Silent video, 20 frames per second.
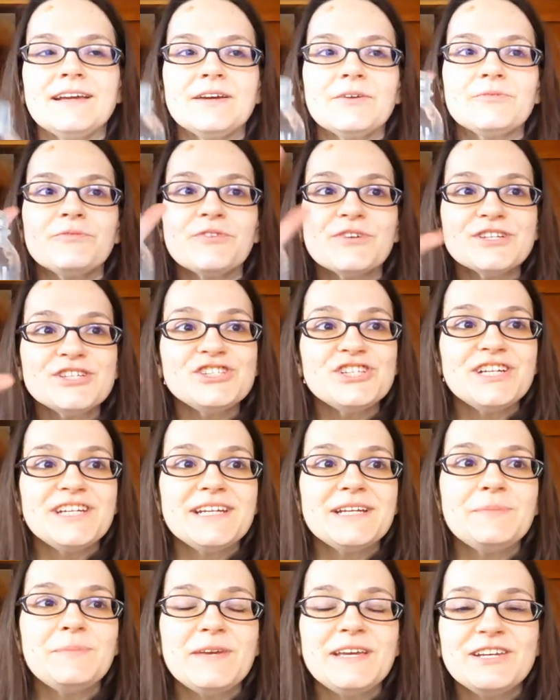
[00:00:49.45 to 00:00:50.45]
First, you need
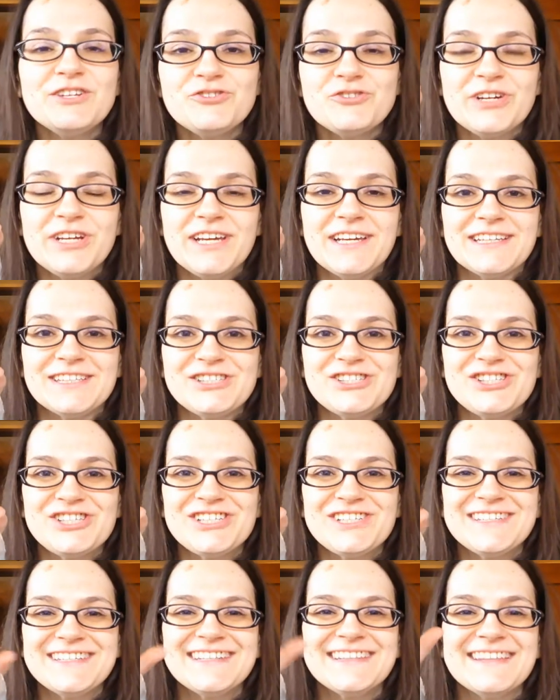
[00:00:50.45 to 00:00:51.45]
a petri dish.
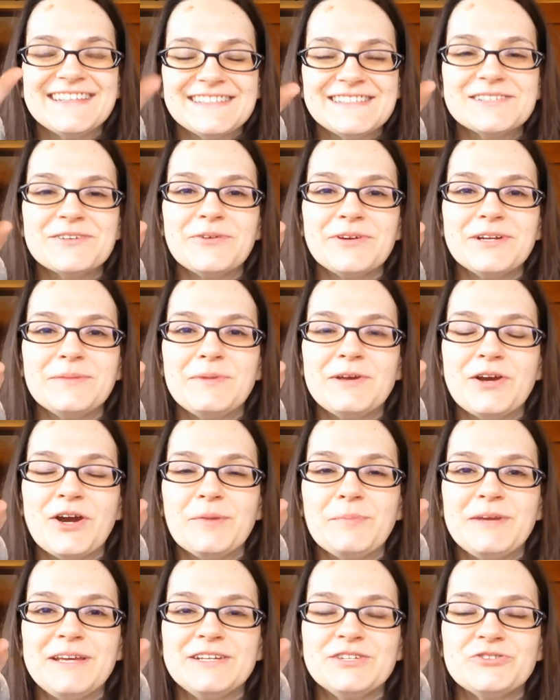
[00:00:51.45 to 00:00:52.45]
This is going to be our
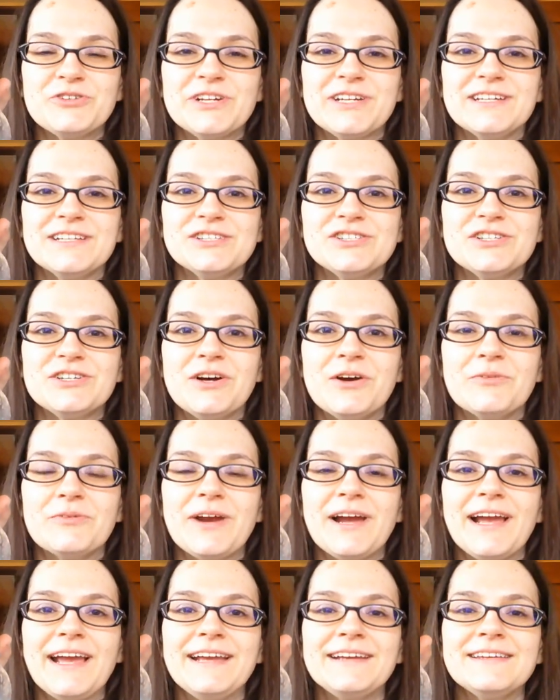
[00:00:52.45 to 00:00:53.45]
petri dish, all
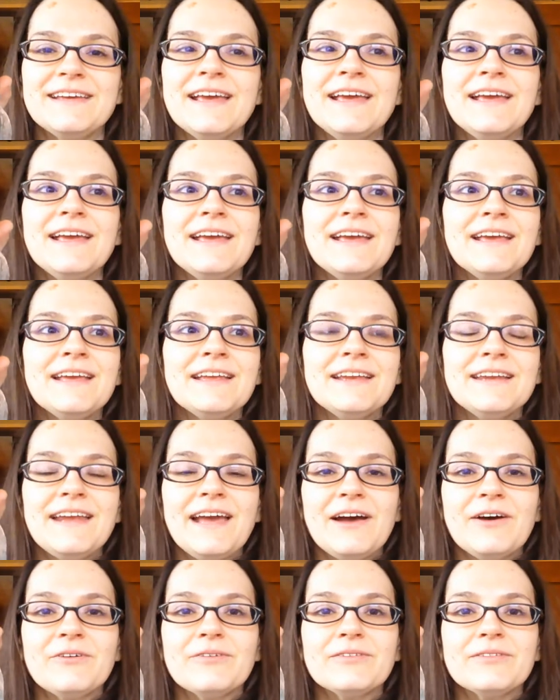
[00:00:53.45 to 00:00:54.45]
right?
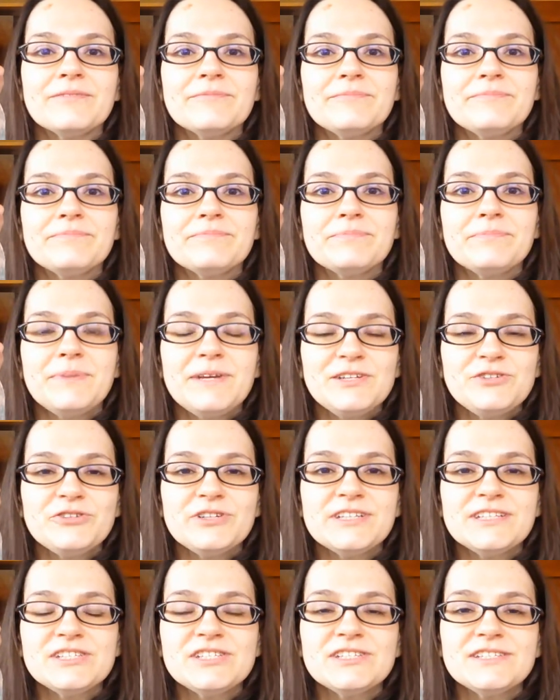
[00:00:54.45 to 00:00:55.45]
Now, petri
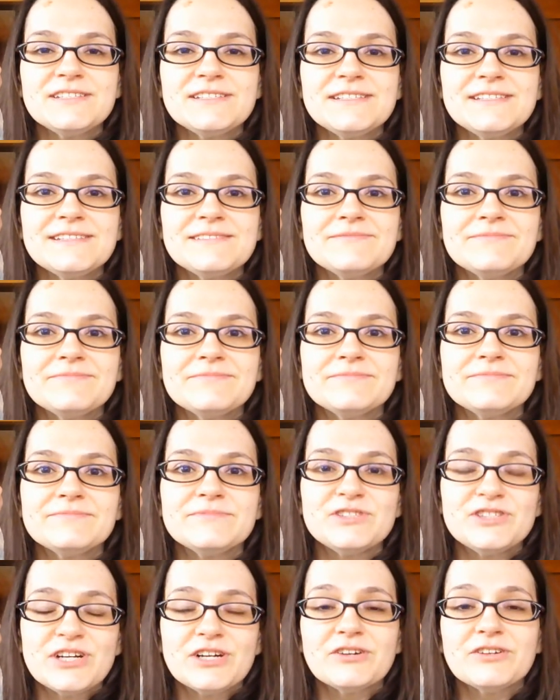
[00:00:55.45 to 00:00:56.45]
dishes
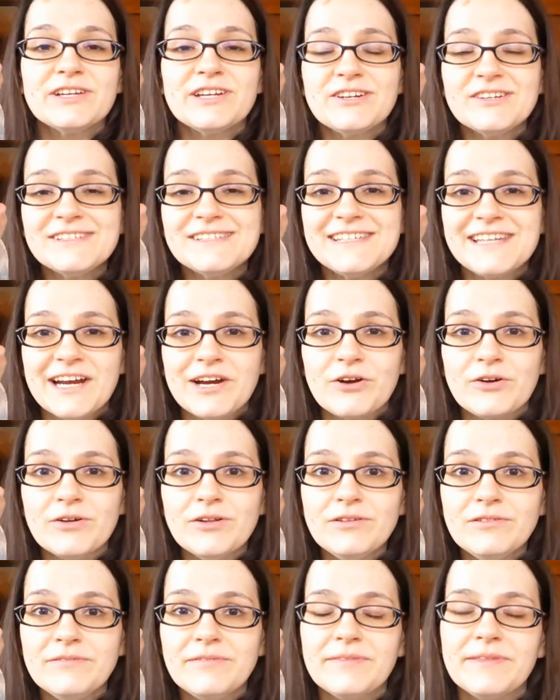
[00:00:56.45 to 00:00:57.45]
generally are sterile.
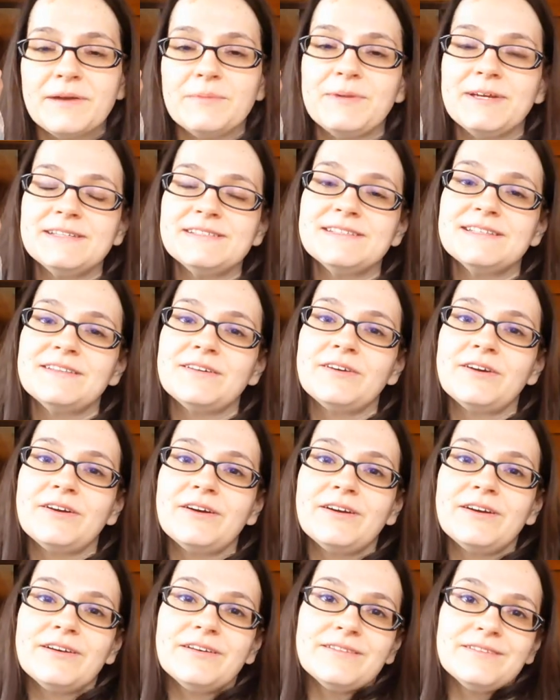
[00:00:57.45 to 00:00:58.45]
That means that there
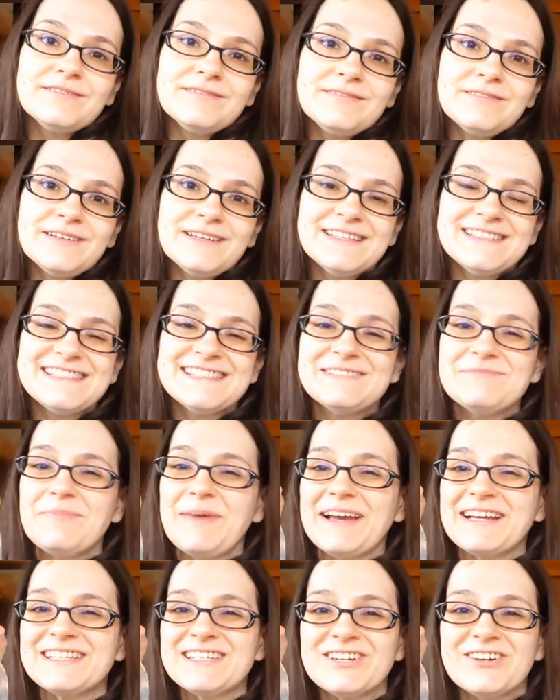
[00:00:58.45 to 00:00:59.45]
isn't
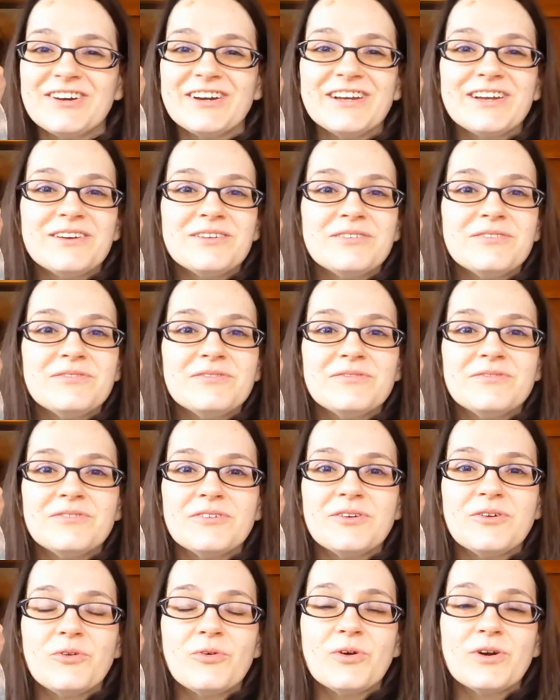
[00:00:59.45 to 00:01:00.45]
bacteria
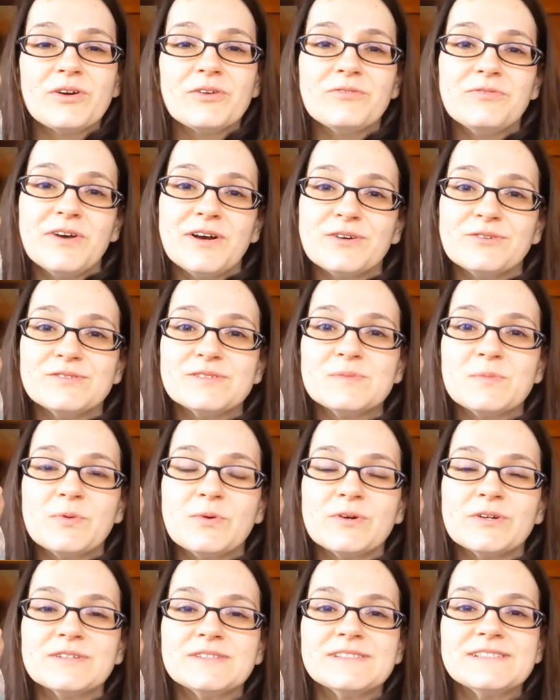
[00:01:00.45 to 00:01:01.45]
or fungal
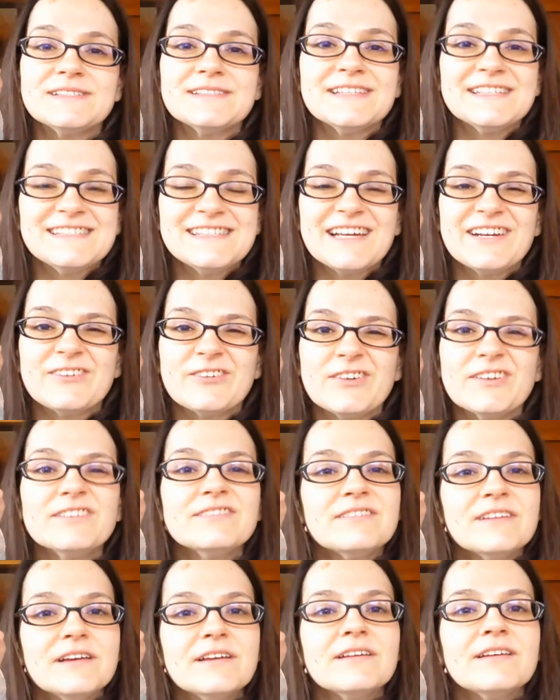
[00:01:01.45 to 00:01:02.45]
spores, etc.,
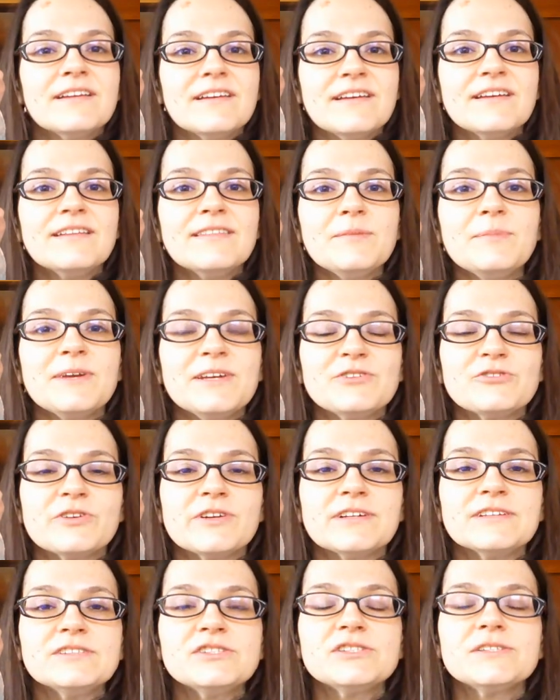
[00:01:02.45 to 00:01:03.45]
in the petri
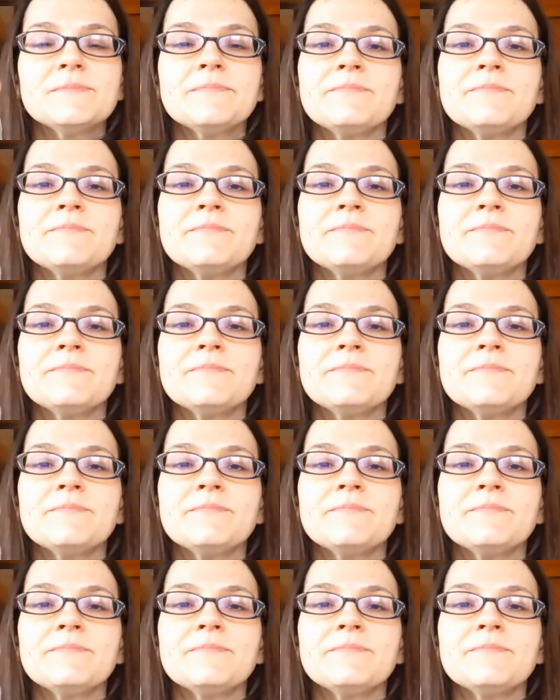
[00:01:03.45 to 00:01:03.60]
dish.